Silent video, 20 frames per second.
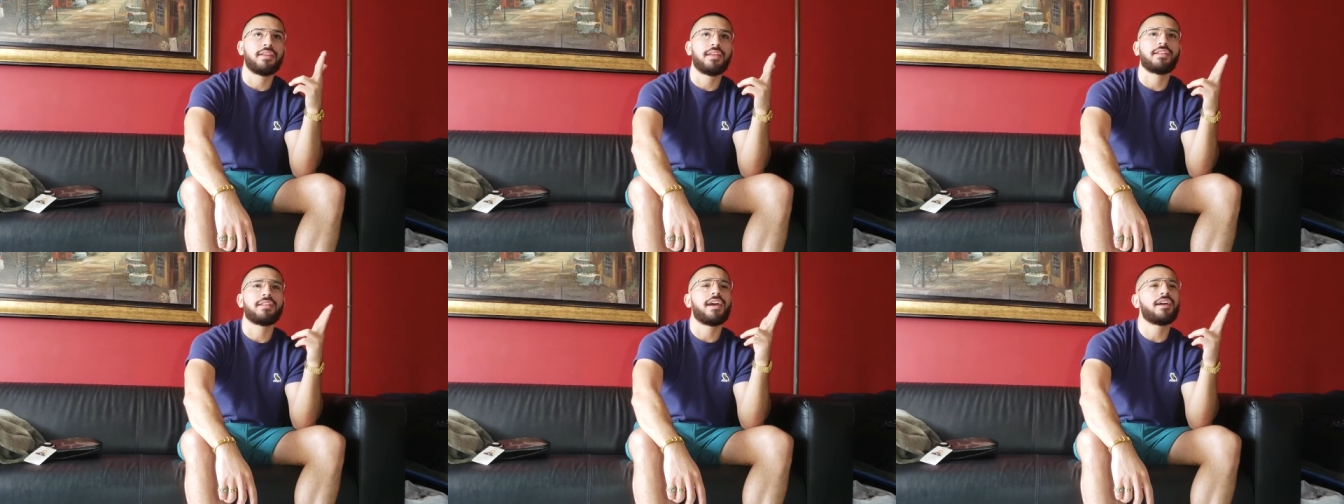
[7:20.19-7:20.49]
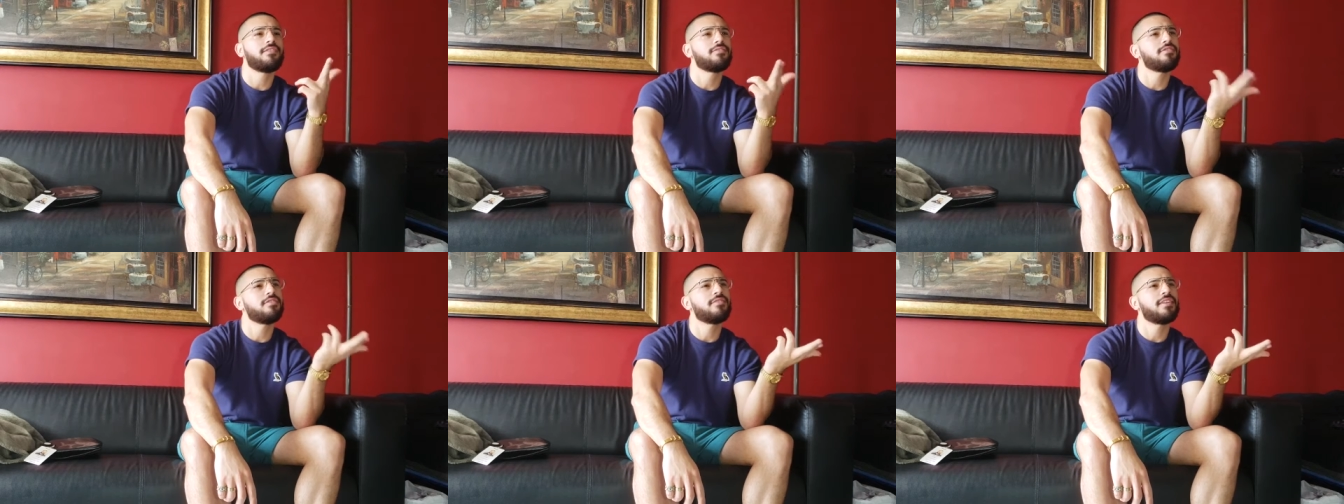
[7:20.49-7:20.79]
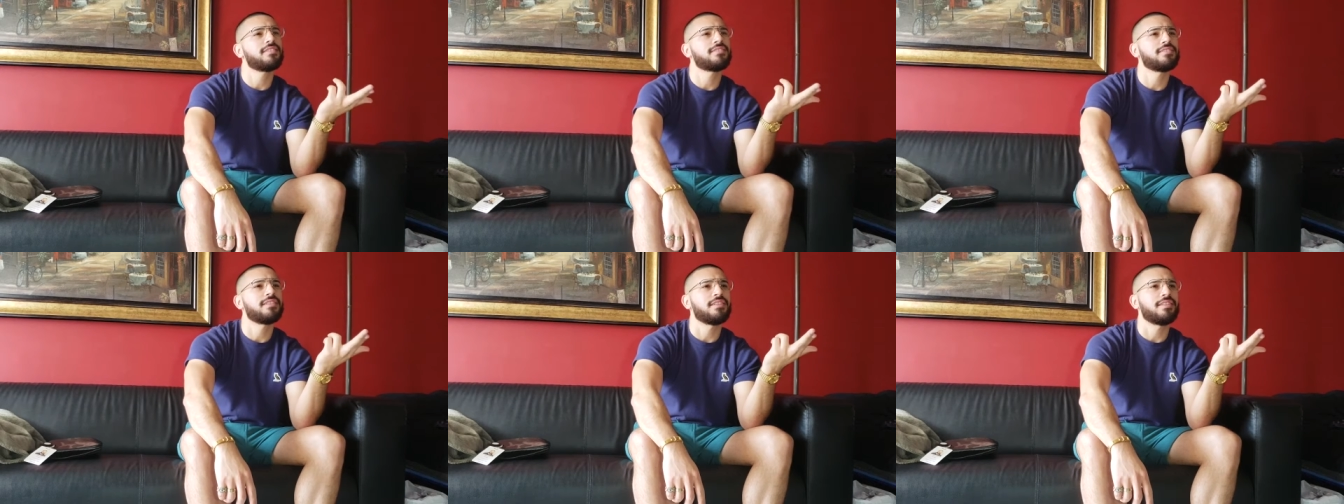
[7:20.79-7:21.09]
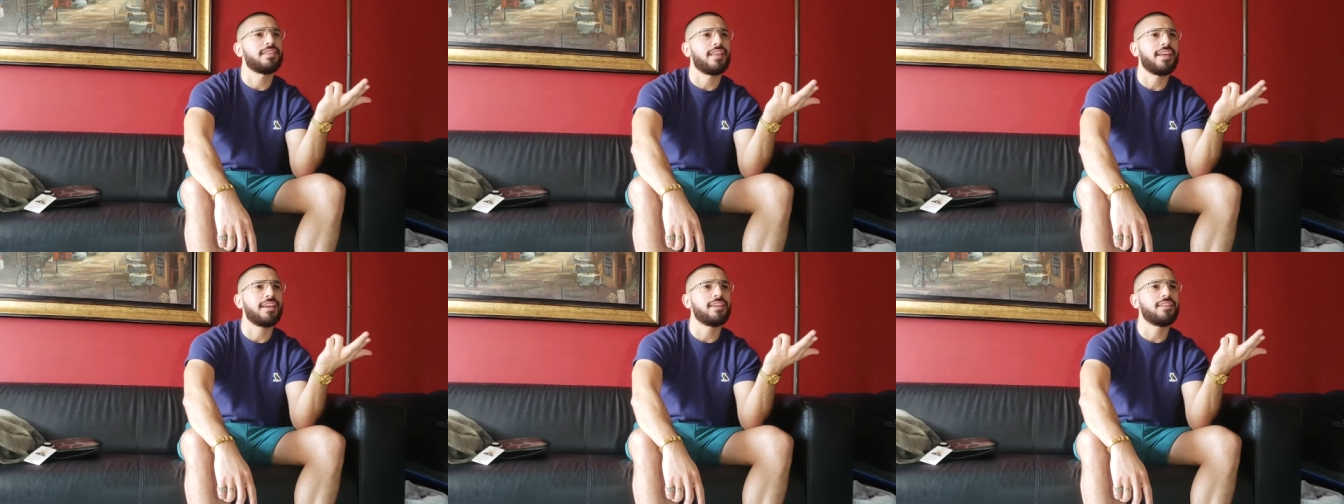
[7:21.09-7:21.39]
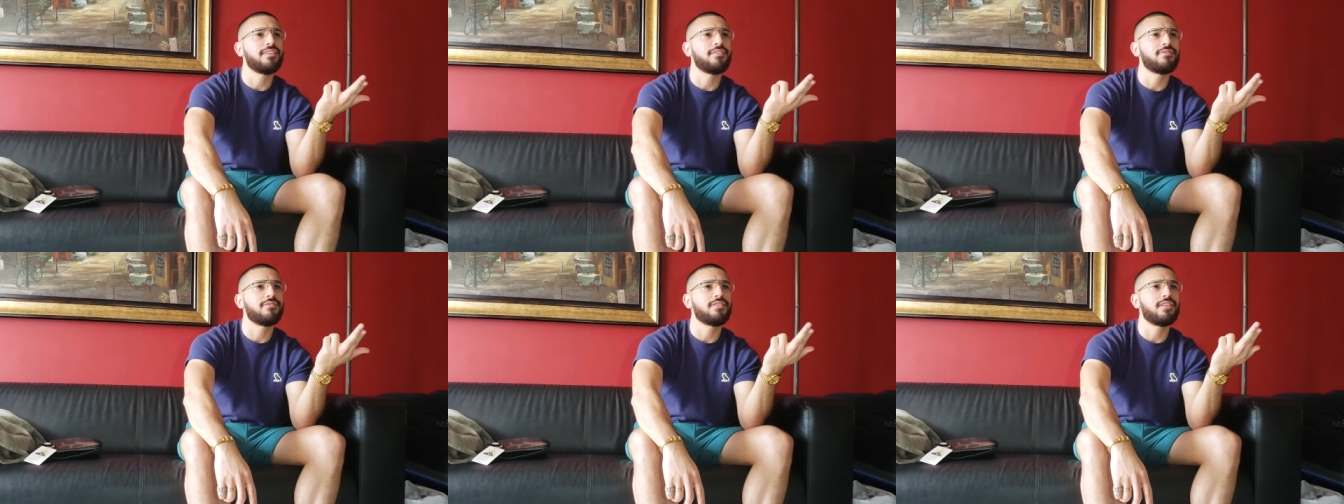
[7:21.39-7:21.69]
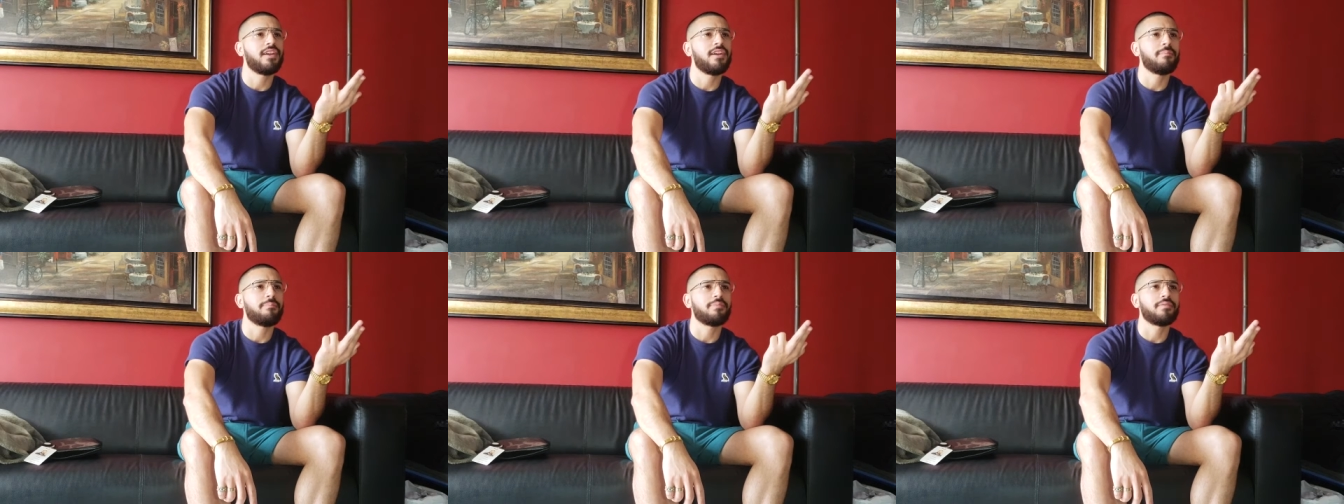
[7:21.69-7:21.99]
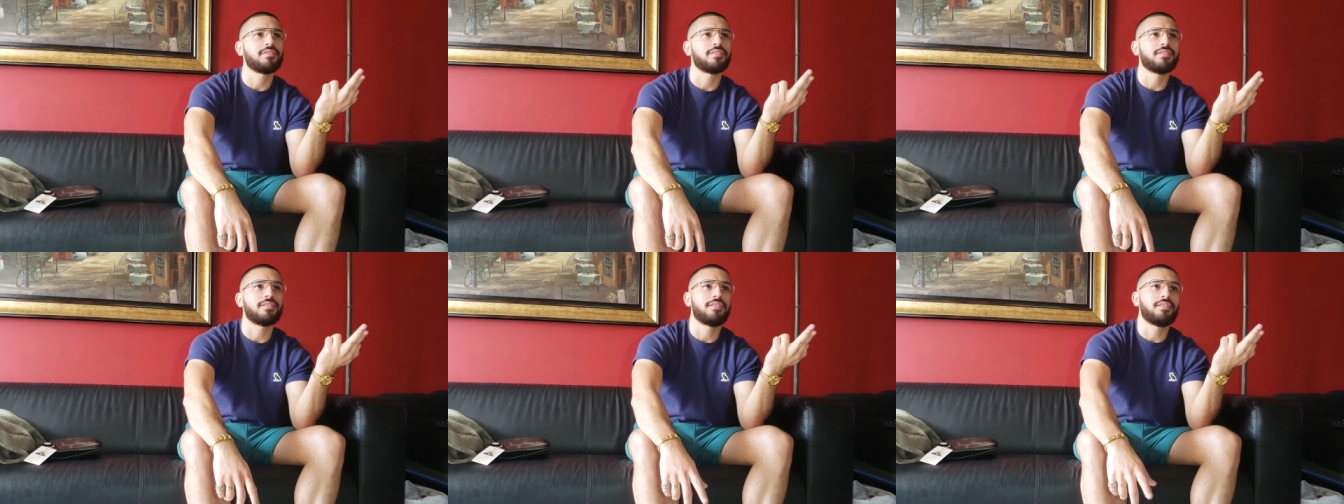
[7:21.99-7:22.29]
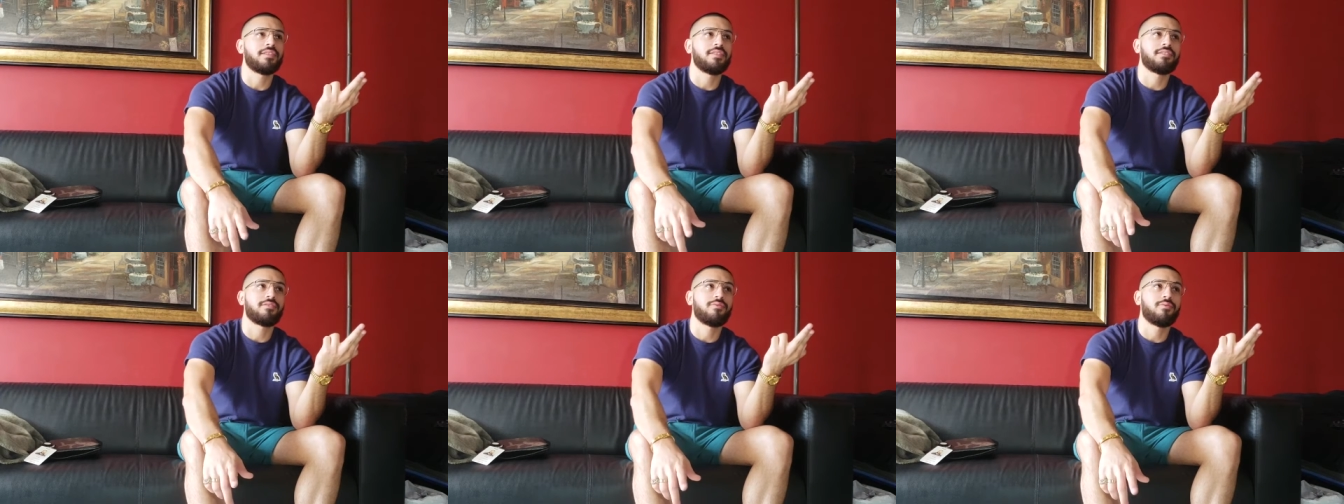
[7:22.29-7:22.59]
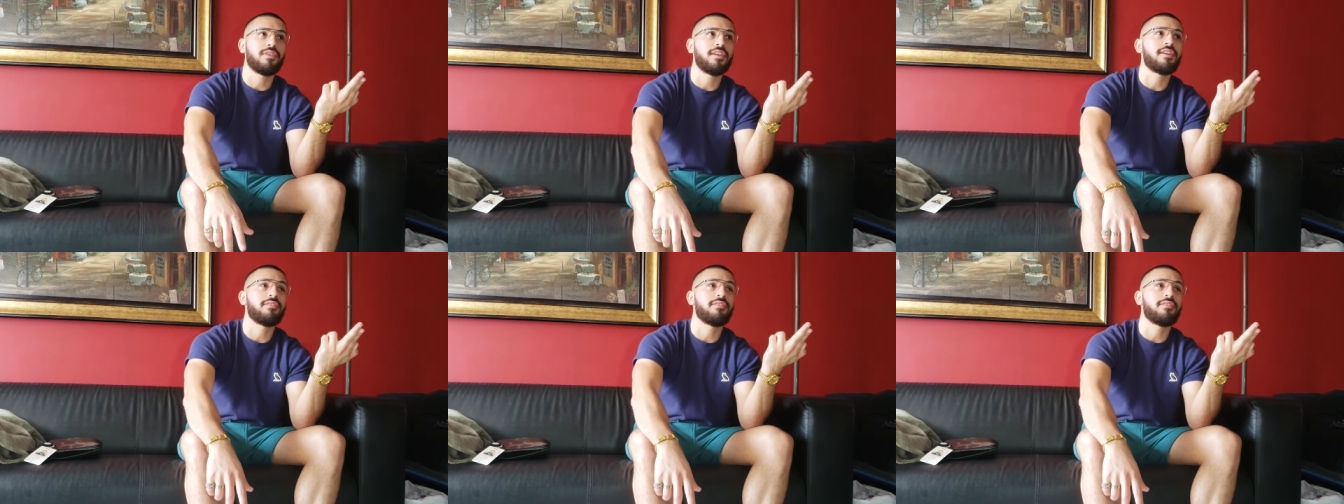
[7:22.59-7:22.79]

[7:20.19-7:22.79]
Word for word: And I don't know if that's a negative or not, but in a way,